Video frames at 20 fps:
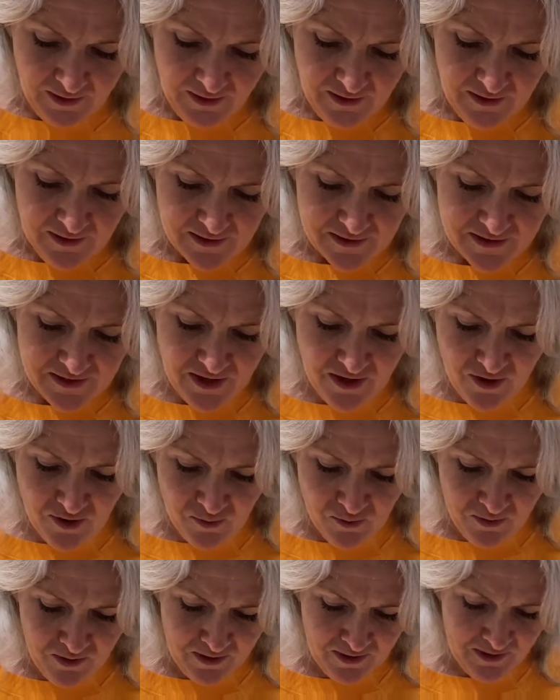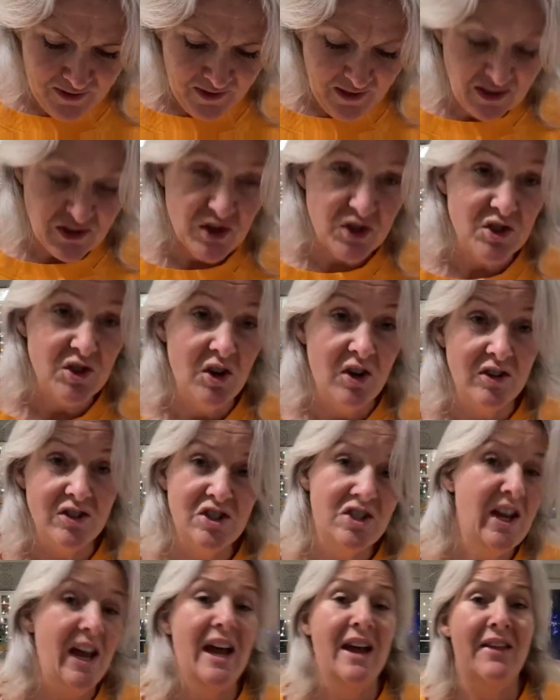So I just thought I'd
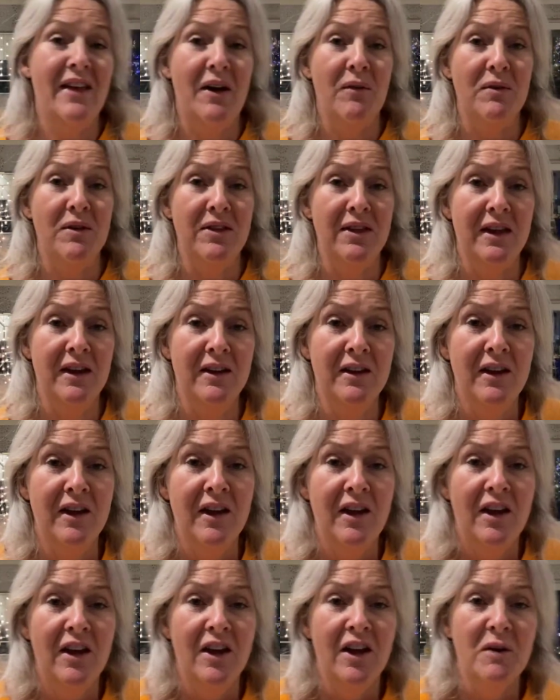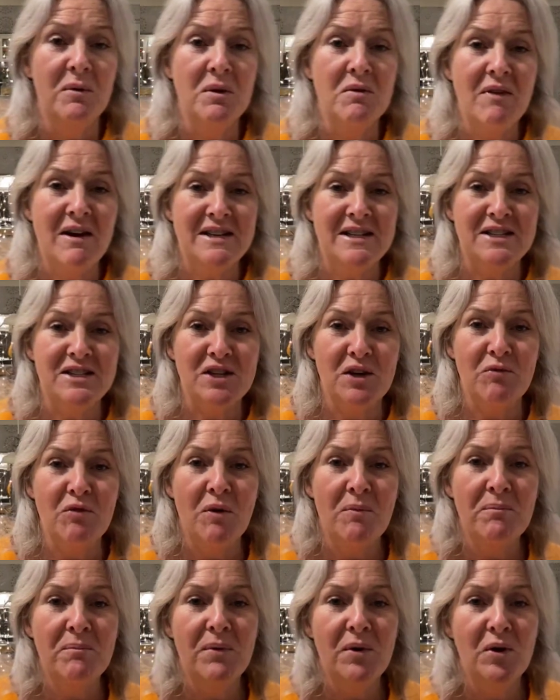share that with you. Are we ready to
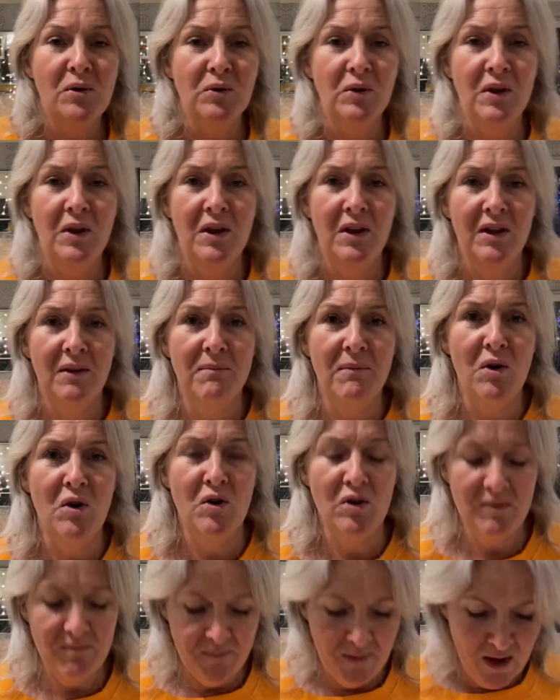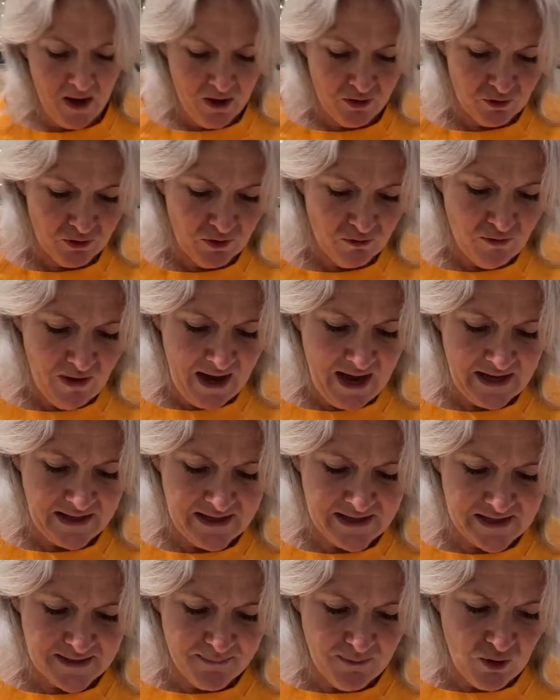rumble? Morning, Margaret. Right,
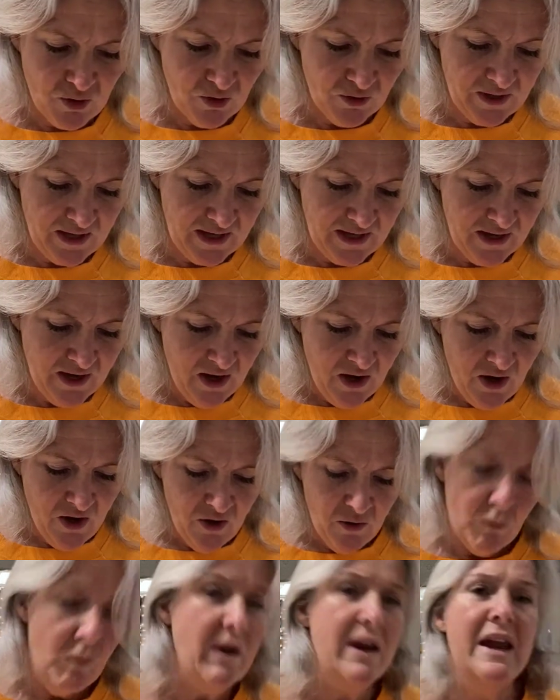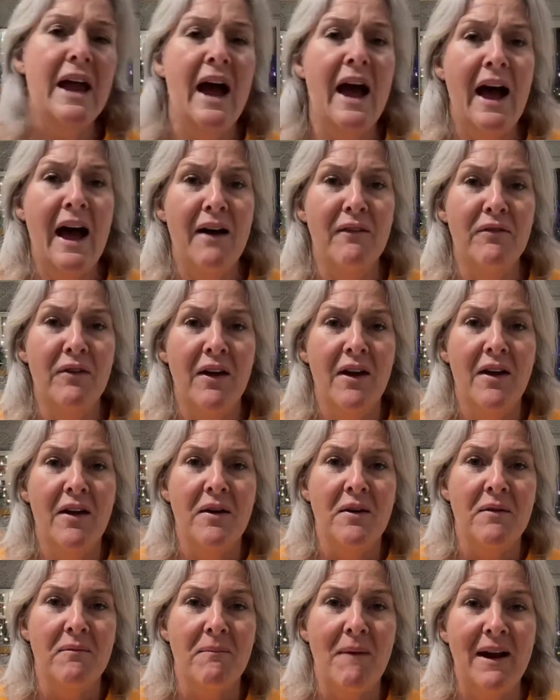this morning we have
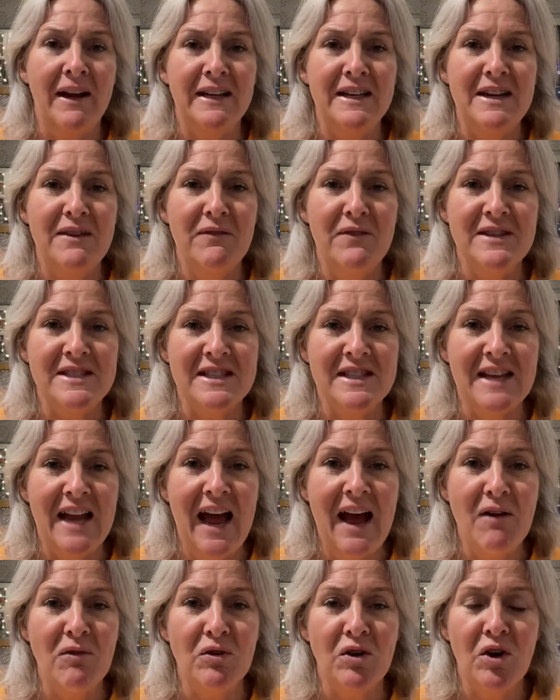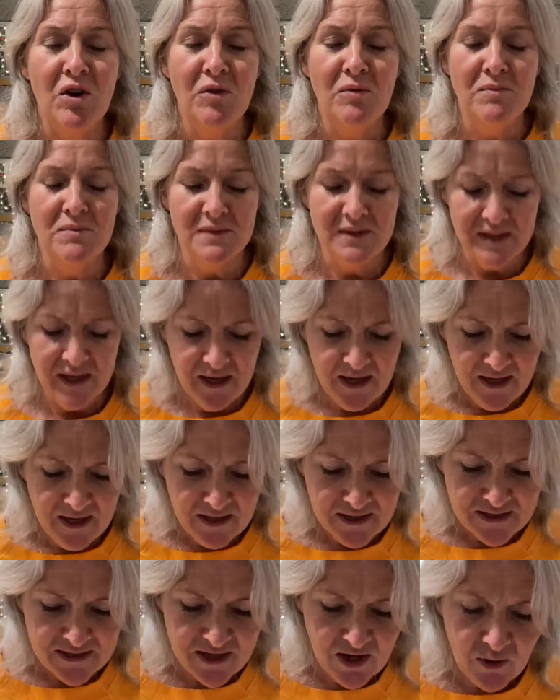magnificent outcomes.
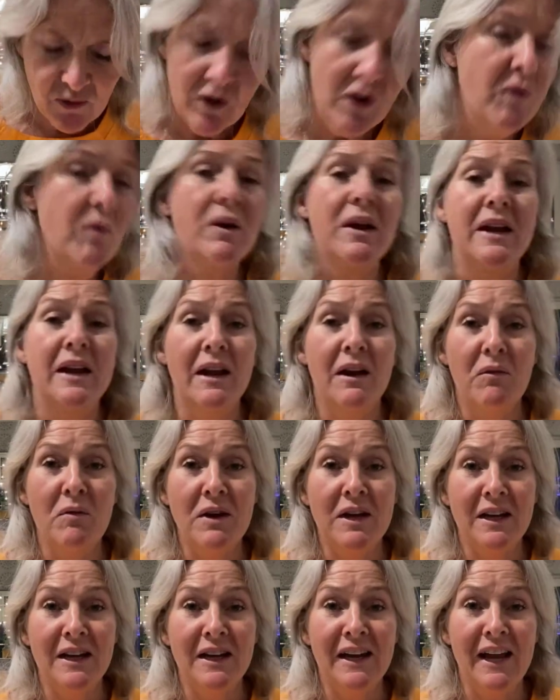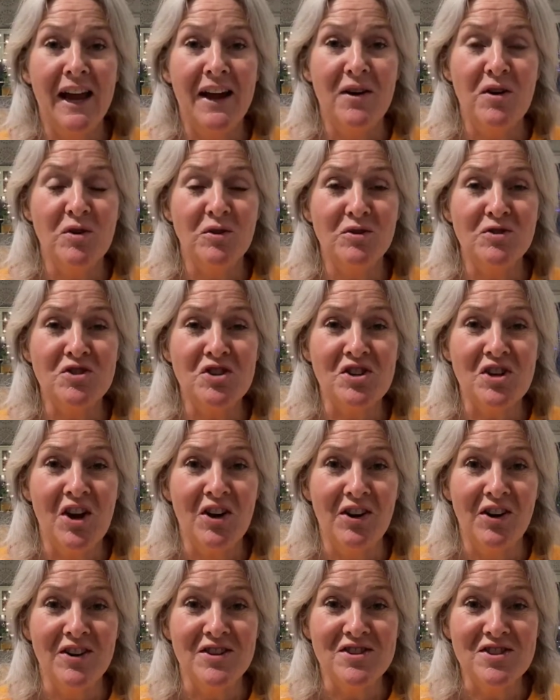So are we going to get 100
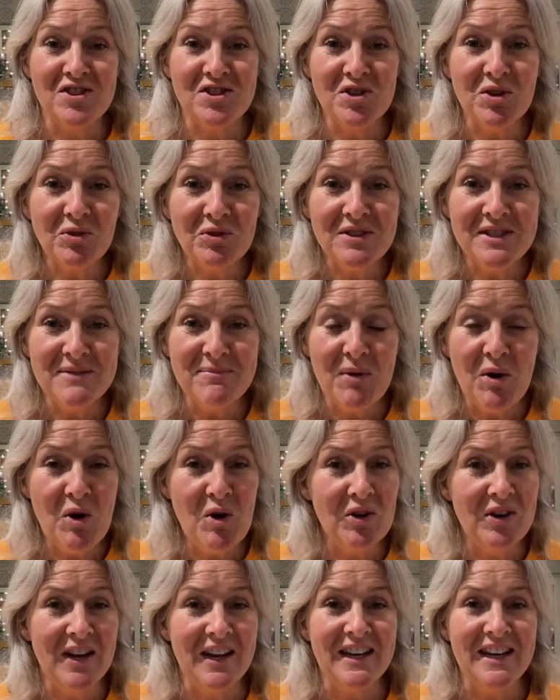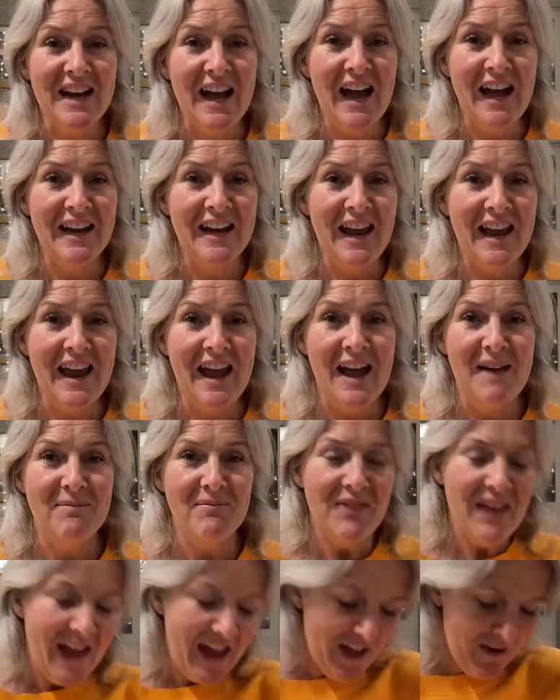on a Sunday morning at 9 a.m?
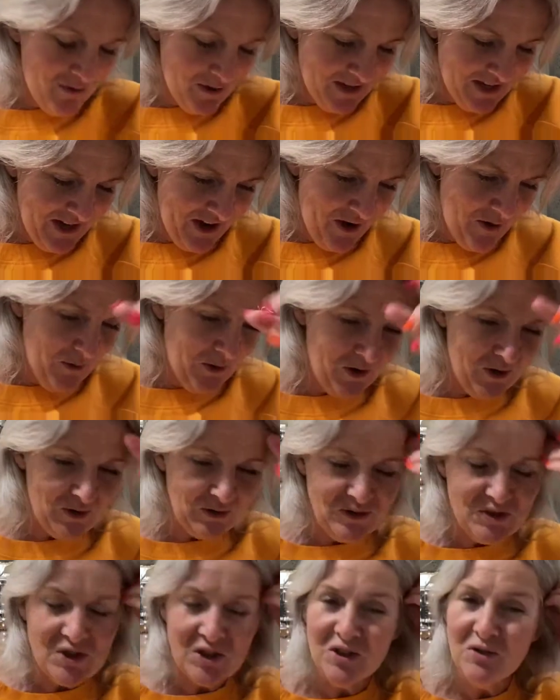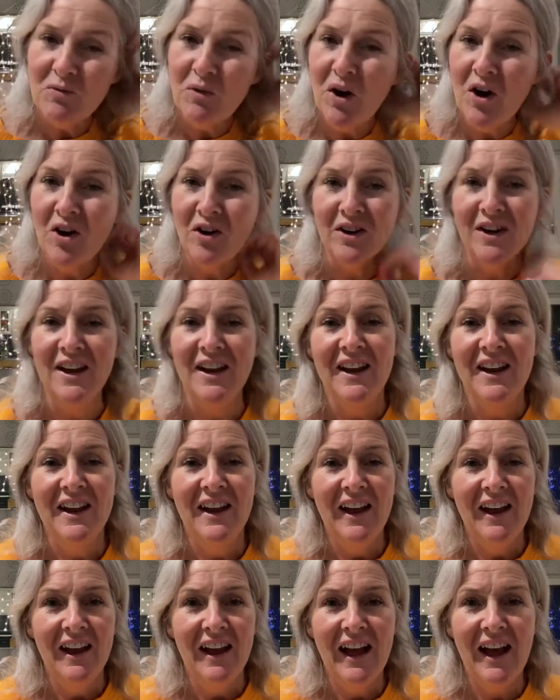There we go, 101.
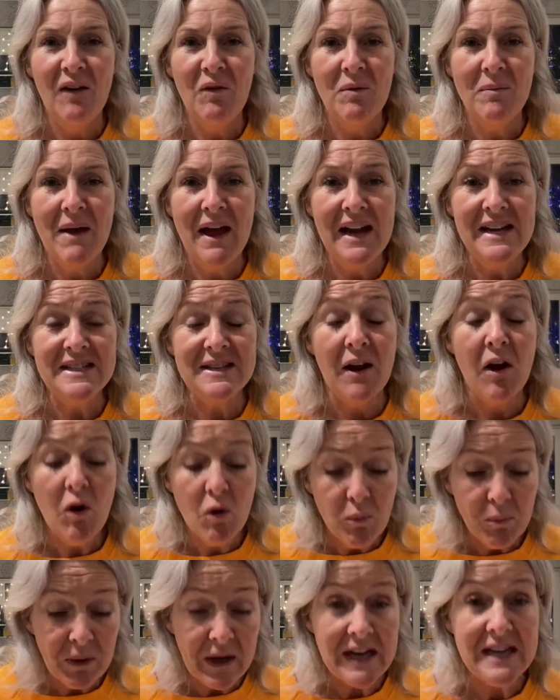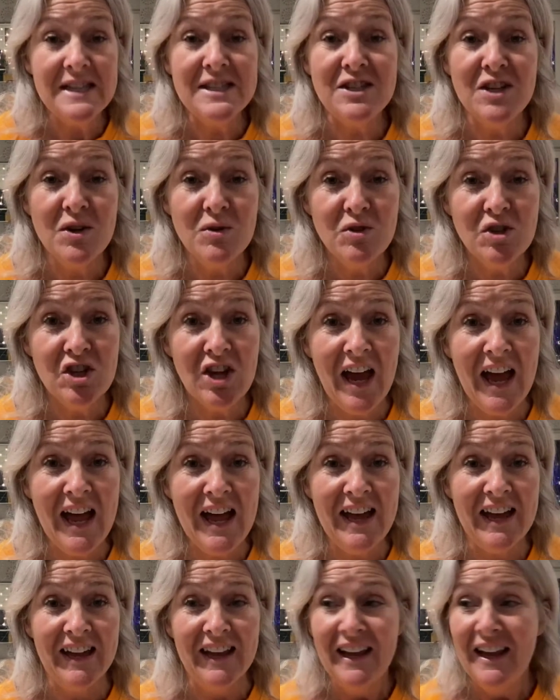How amazing. Oh, please do
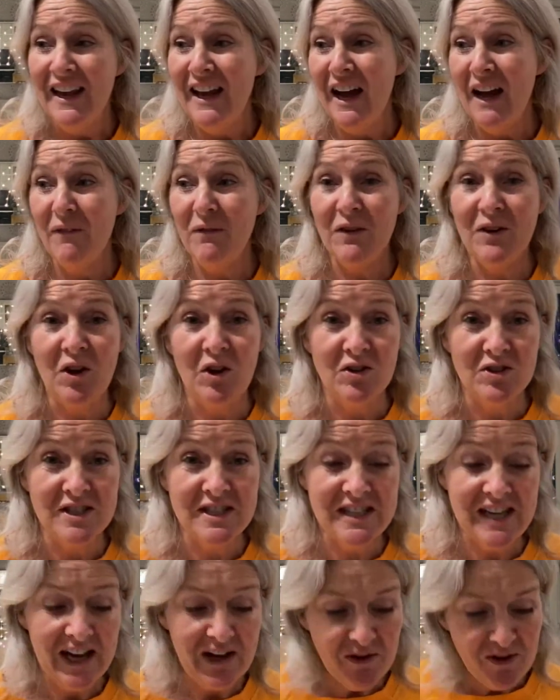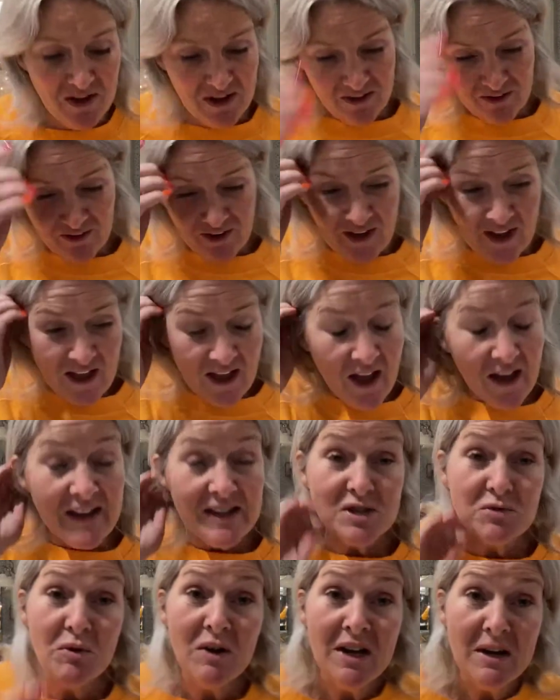share. I forgot to tell you. And
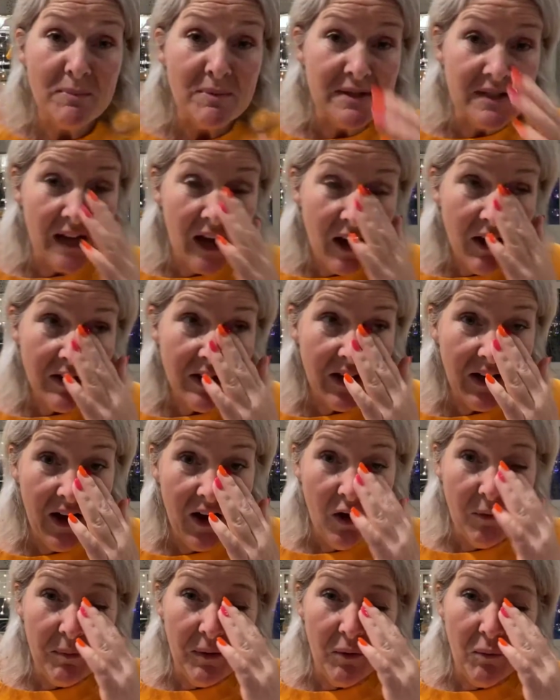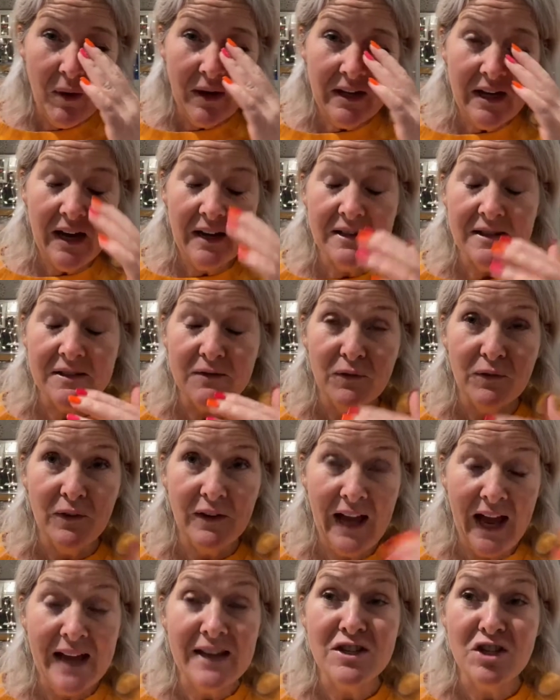it's really bizarre, you know, but when you
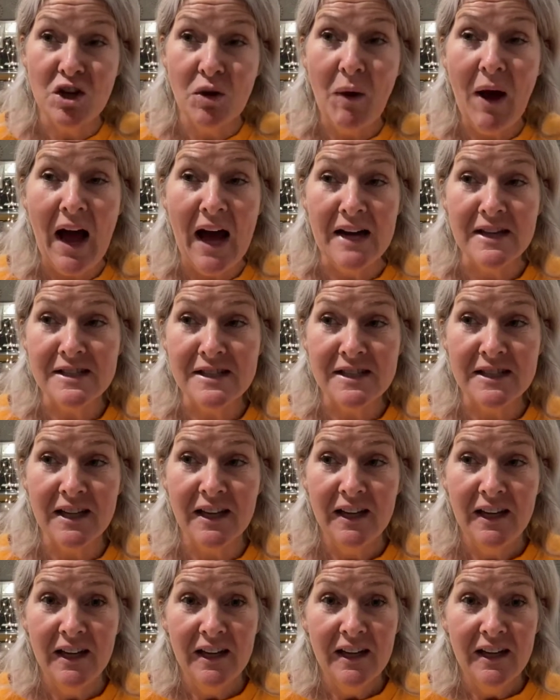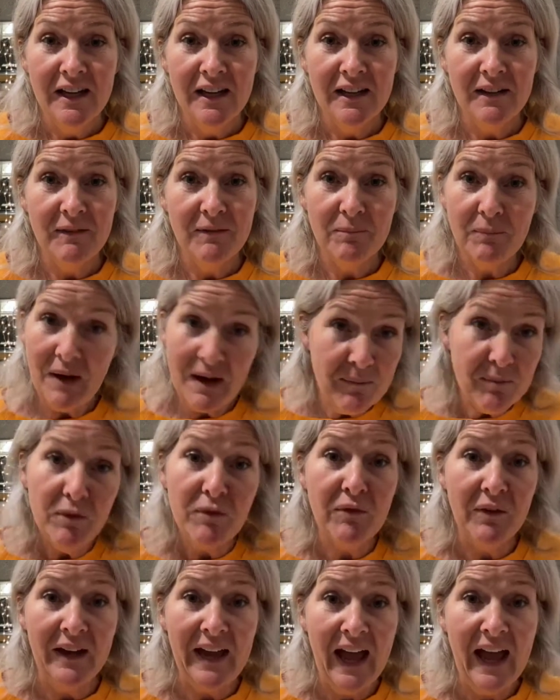forget to ask, people
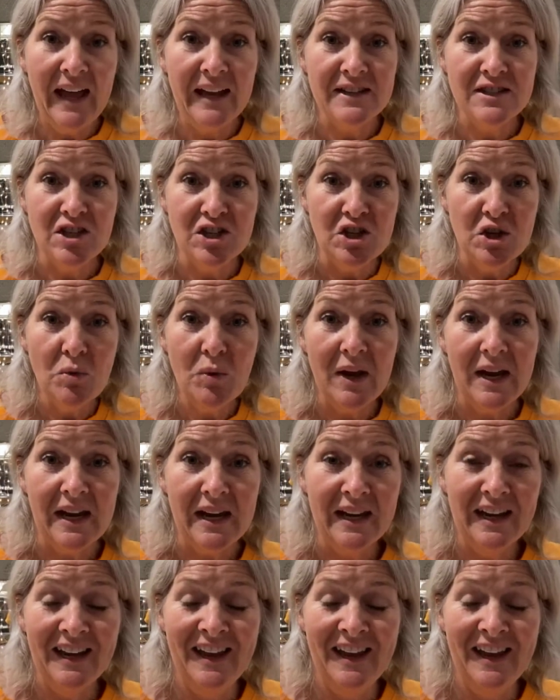forget to do it.